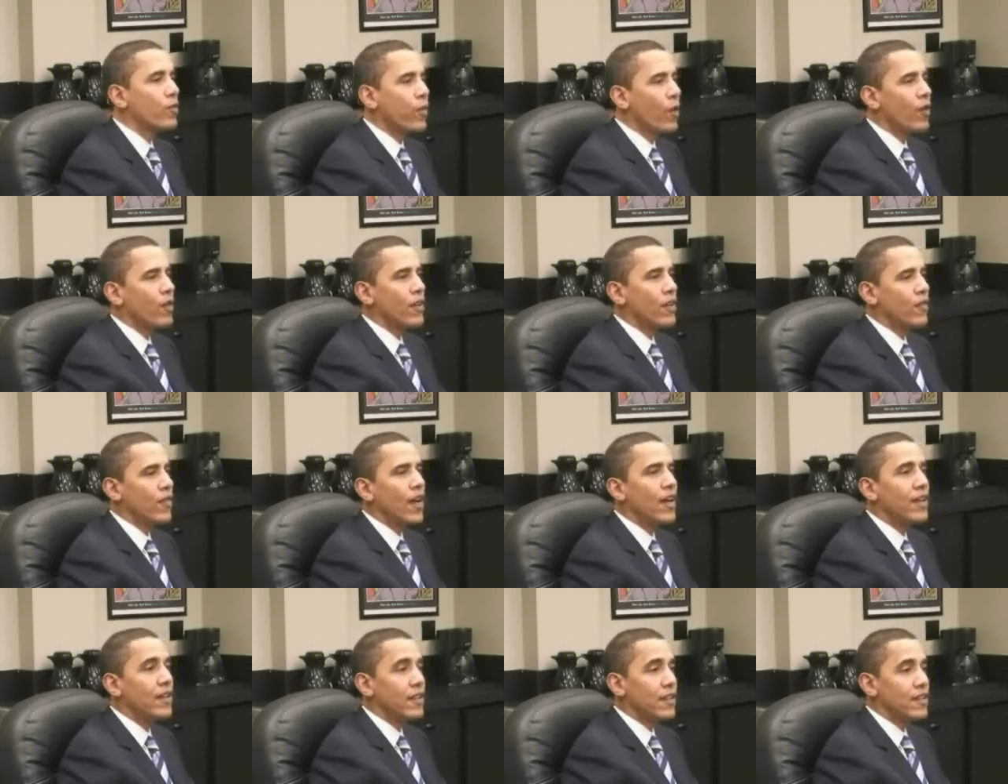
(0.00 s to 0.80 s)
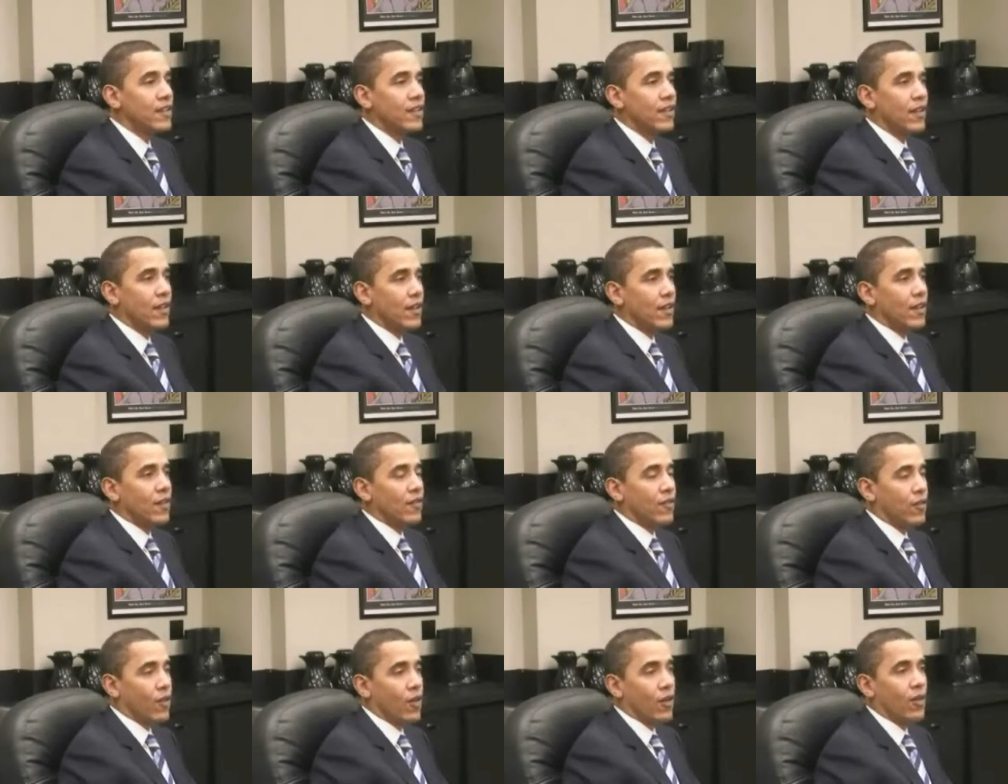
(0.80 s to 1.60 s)
party of ideas
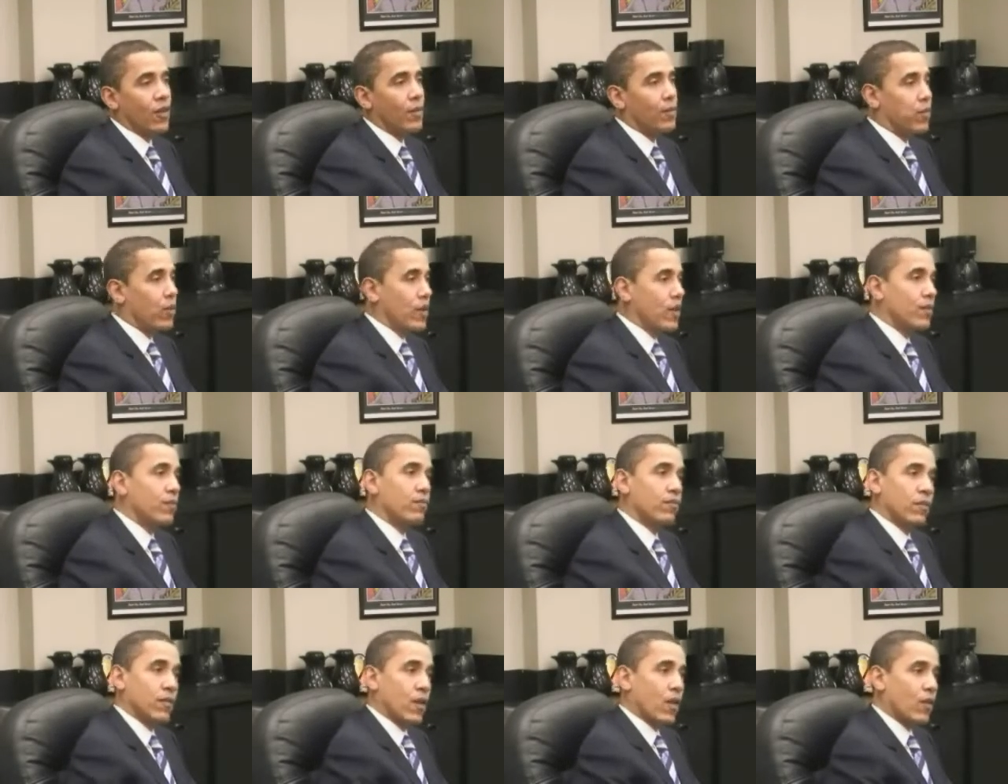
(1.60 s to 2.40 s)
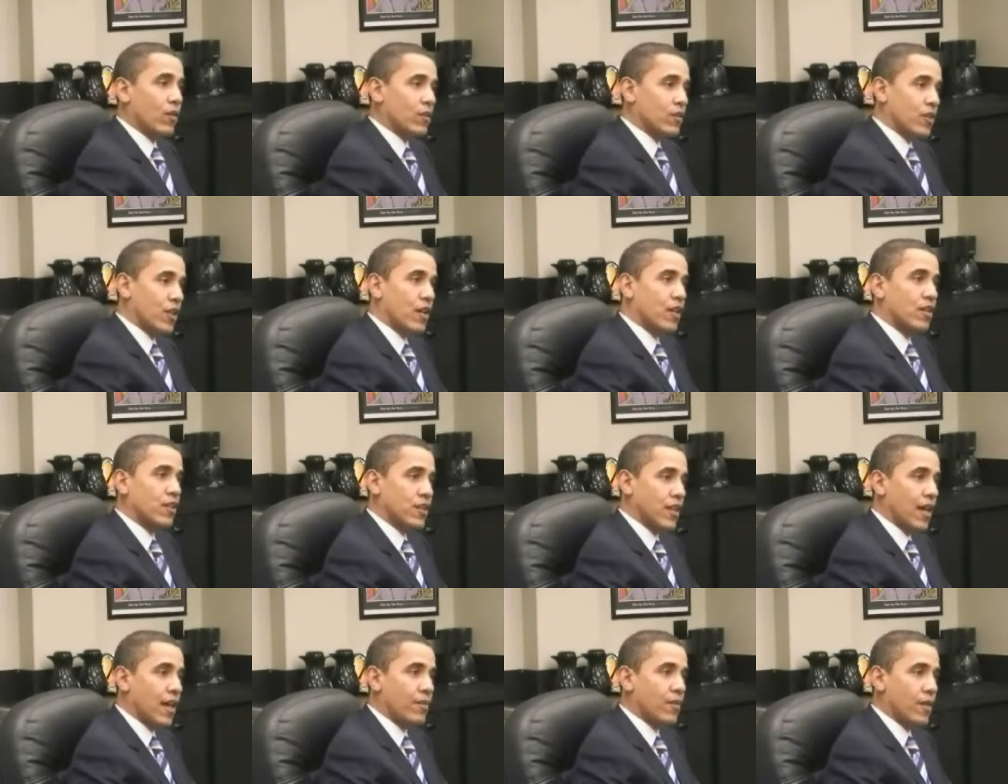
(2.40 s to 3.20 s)
for a pretty long chunk of
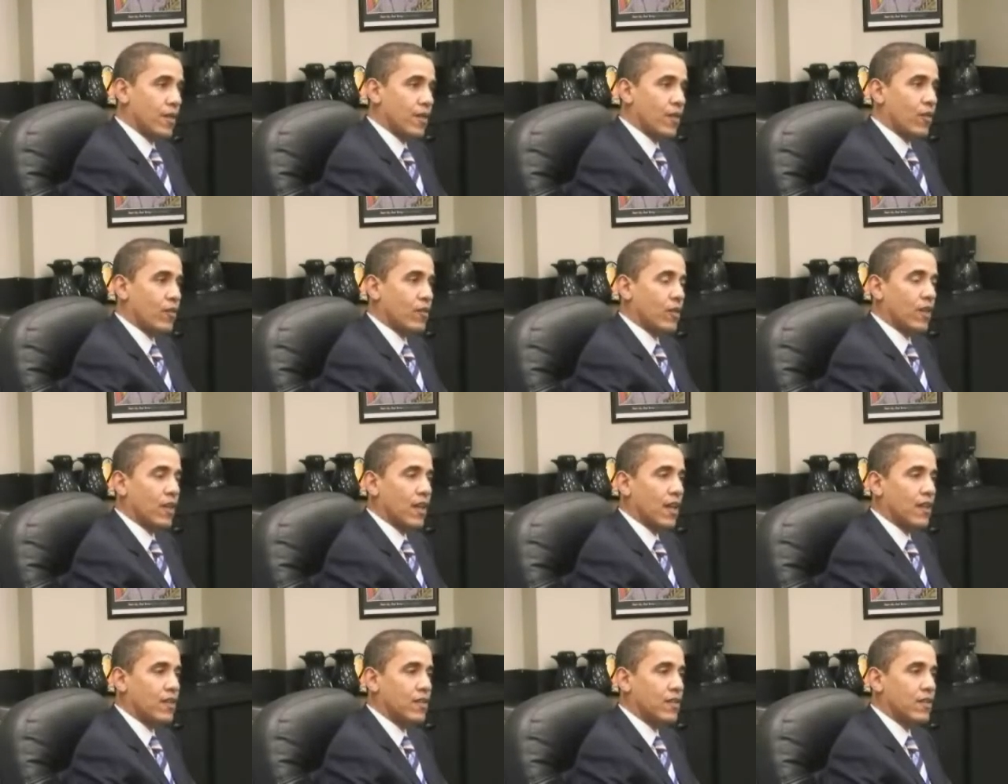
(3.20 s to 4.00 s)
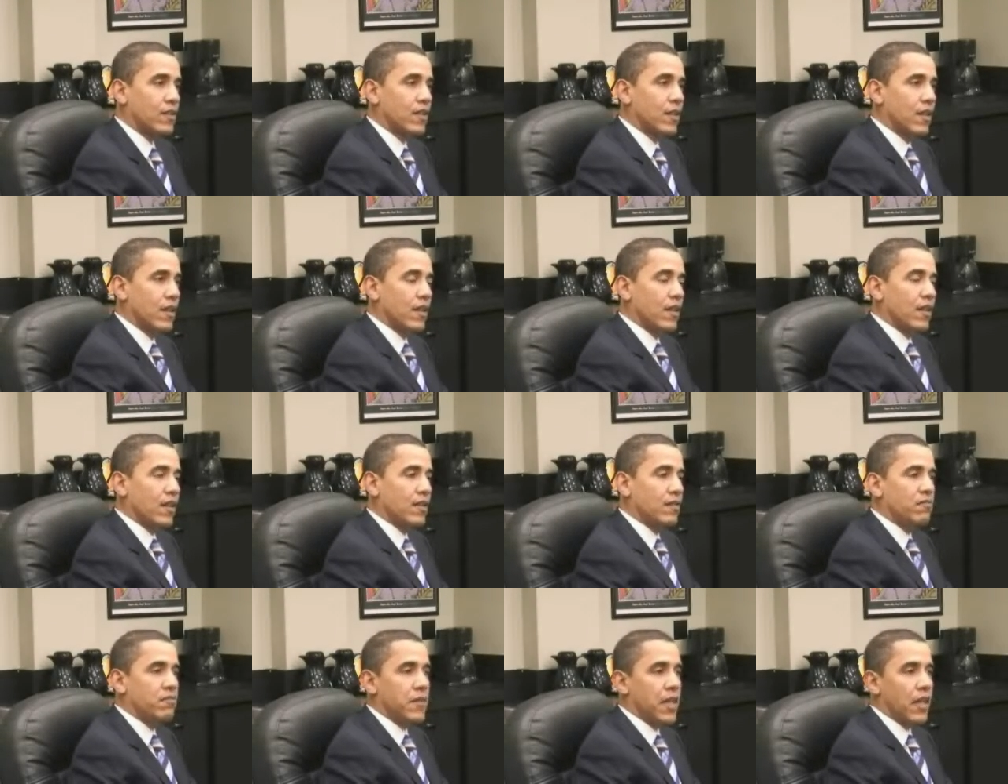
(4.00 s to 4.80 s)
time there over the last
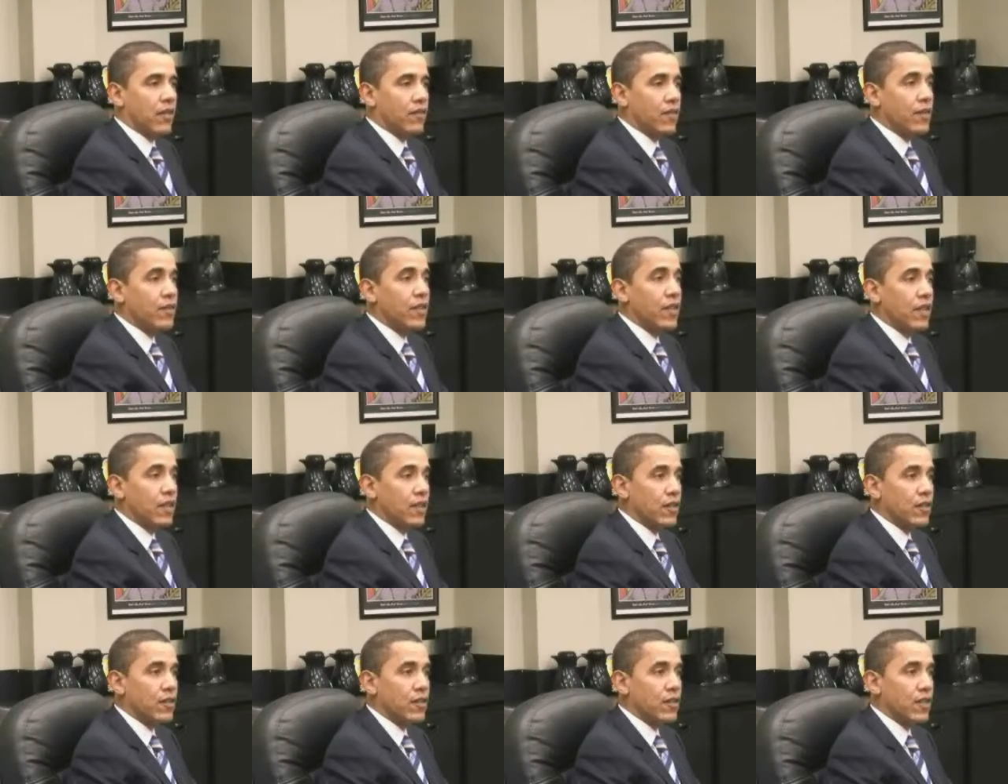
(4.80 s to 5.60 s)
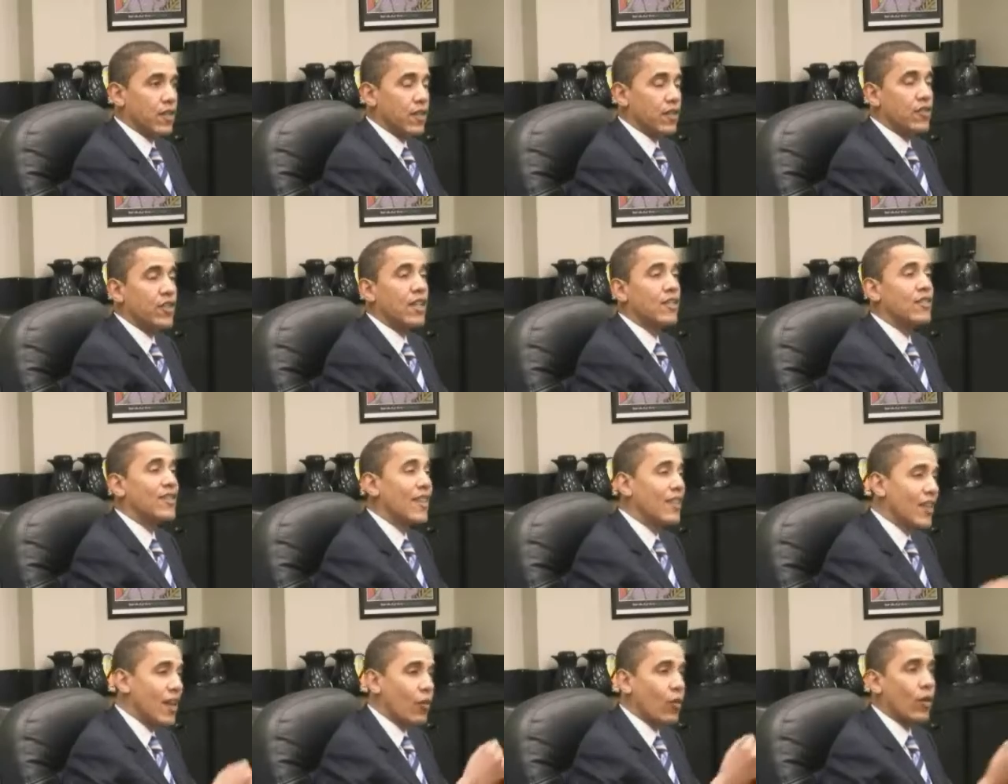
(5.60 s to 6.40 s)
10, 15 years, in the sense
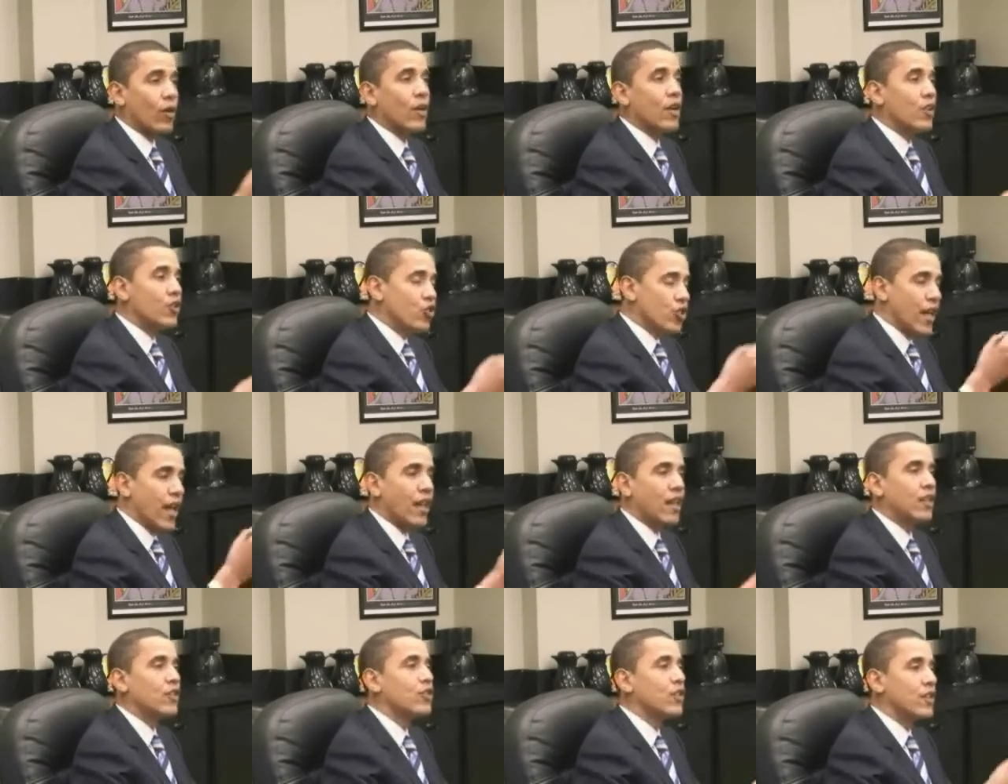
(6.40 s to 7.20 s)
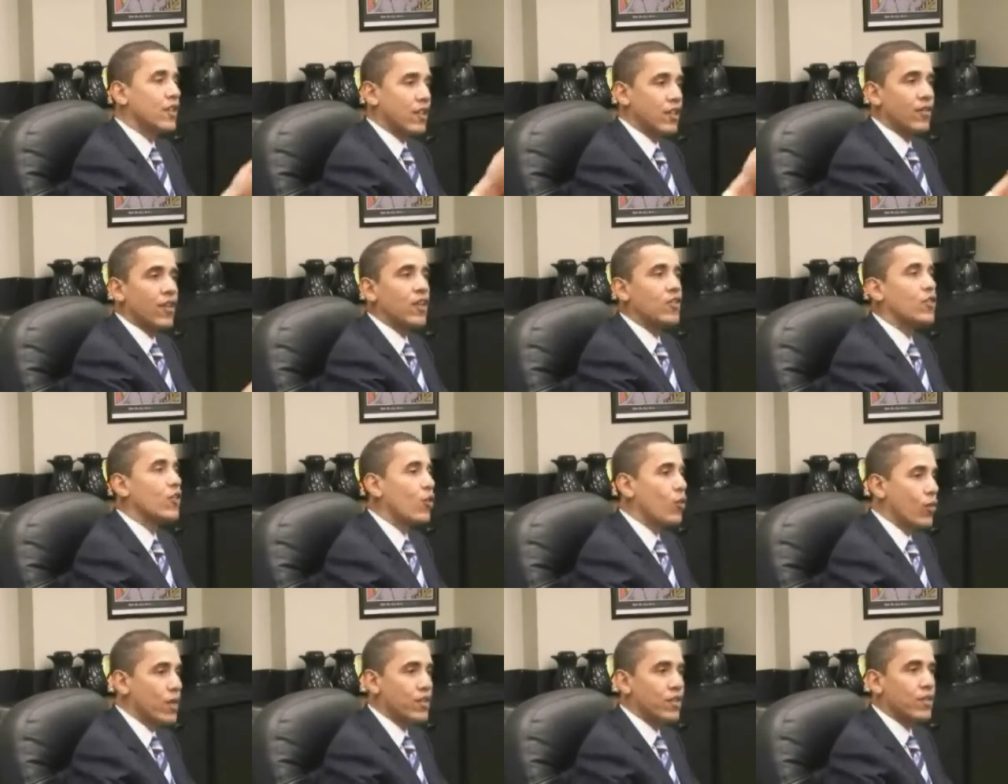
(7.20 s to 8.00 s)
that they were challenging
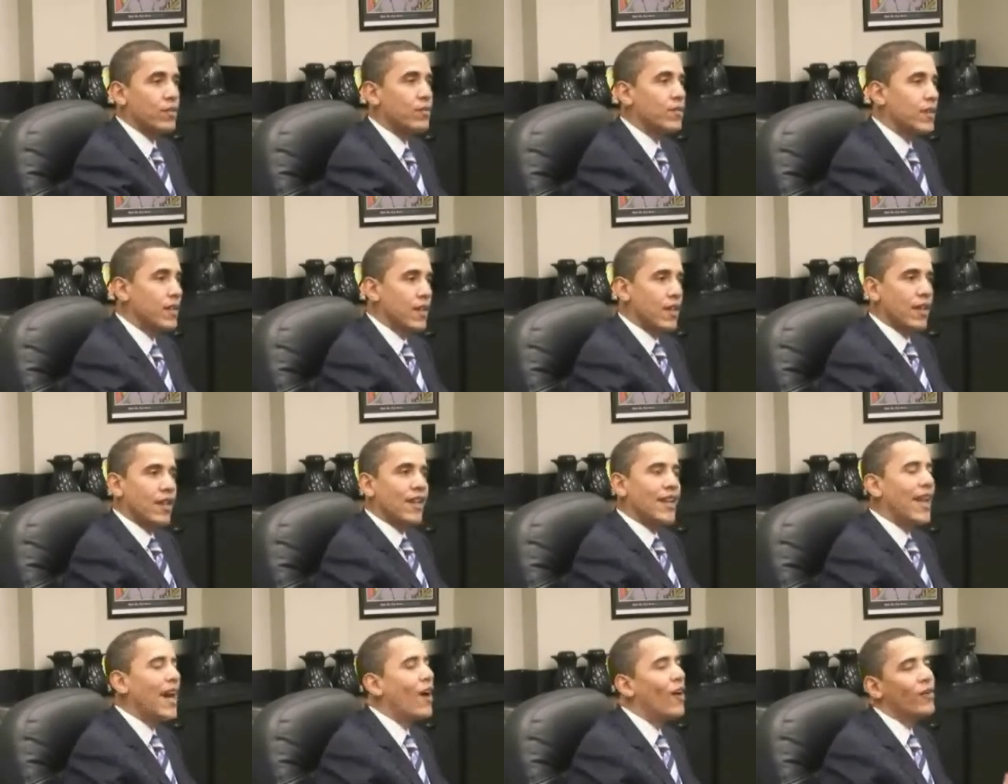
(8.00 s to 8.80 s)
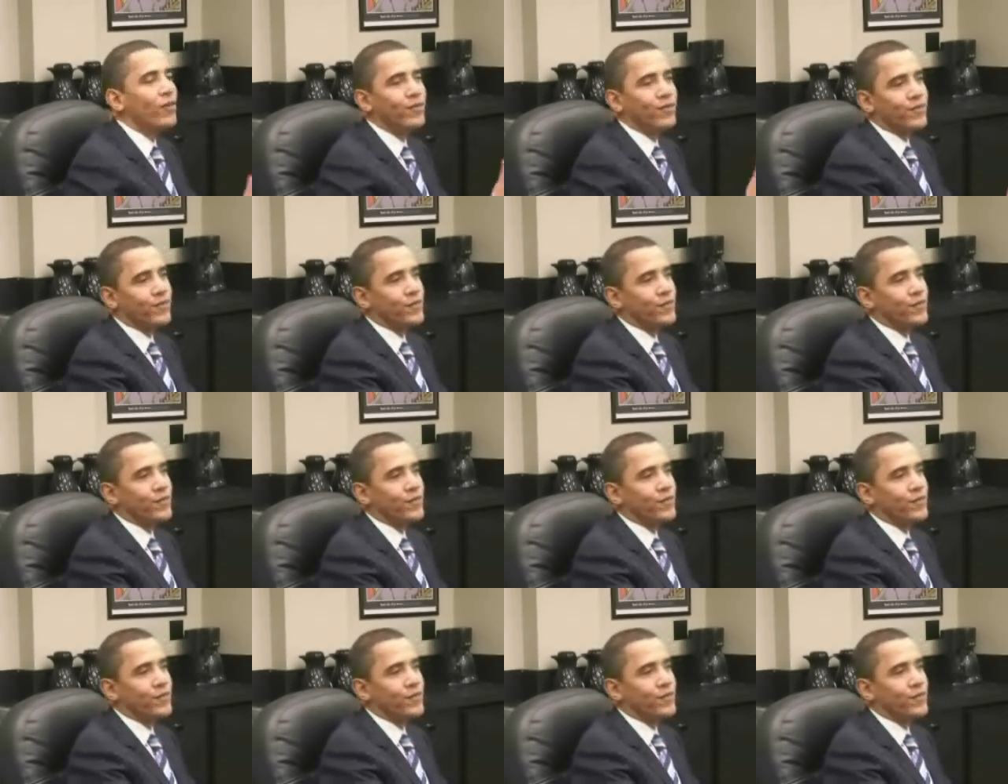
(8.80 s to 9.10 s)
conventional wisdom. Now,